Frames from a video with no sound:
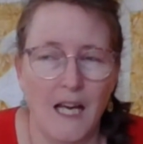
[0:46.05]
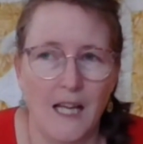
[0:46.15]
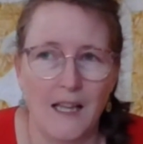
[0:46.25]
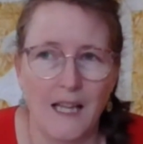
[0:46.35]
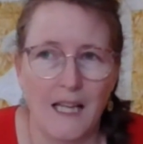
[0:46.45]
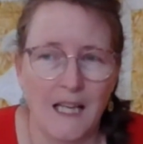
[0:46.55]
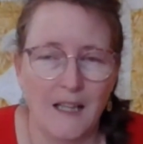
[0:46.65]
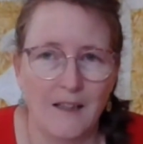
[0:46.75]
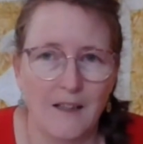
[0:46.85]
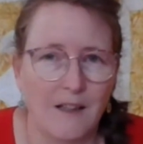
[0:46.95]

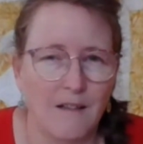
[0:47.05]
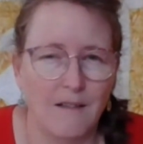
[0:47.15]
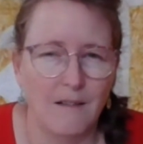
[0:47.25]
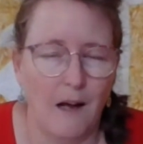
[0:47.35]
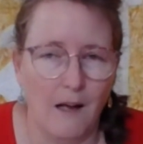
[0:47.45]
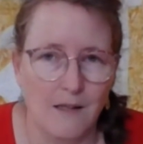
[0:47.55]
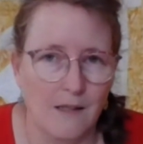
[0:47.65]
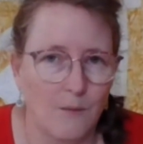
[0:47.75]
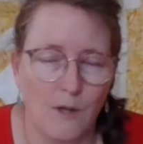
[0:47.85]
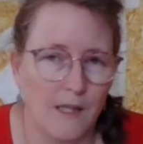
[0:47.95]
they ask,
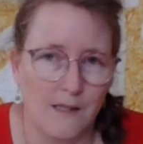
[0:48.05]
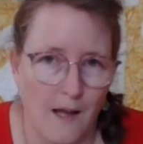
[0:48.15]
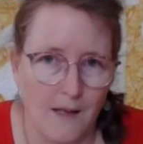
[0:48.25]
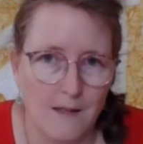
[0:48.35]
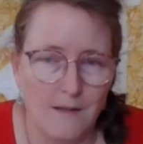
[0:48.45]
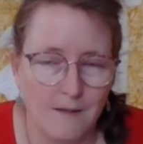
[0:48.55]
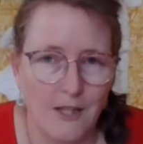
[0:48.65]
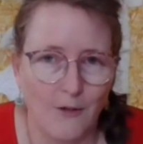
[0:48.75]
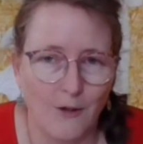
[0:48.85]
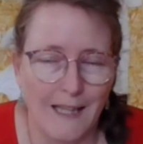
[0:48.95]
what is that,
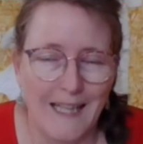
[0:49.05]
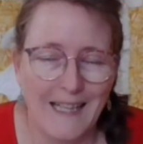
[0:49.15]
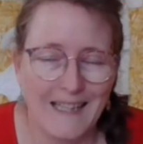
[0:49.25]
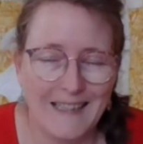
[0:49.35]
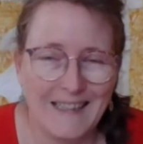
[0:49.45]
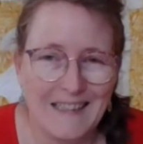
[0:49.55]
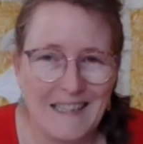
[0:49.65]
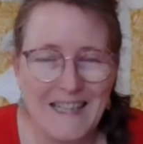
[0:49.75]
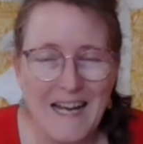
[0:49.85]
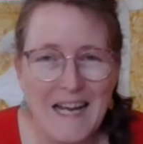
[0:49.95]
generally?
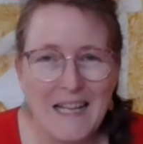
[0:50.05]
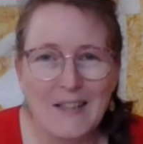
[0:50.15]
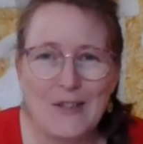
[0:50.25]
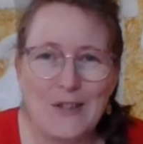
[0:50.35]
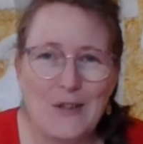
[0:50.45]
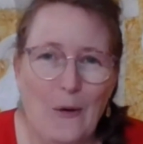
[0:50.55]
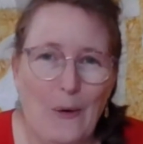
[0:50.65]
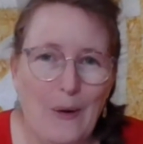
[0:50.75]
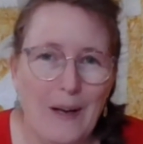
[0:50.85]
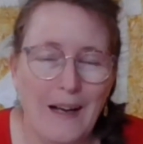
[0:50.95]

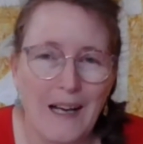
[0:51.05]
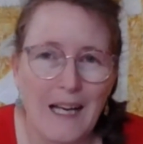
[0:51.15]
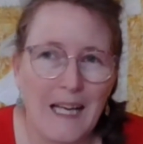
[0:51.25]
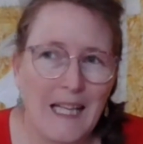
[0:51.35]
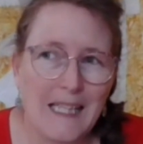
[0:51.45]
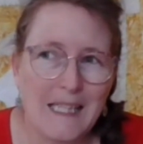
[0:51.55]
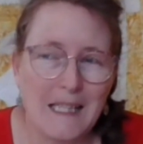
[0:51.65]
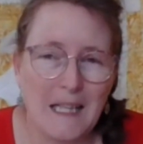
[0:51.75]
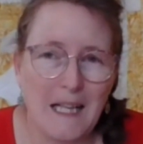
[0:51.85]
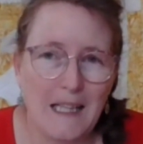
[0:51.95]
So it's
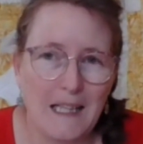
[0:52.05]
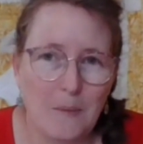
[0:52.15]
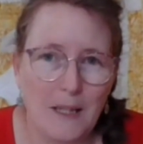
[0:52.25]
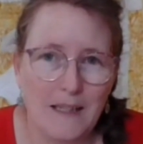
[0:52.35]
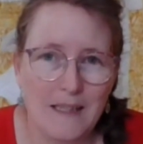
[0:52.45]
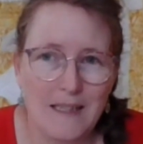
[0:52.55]
a little bit,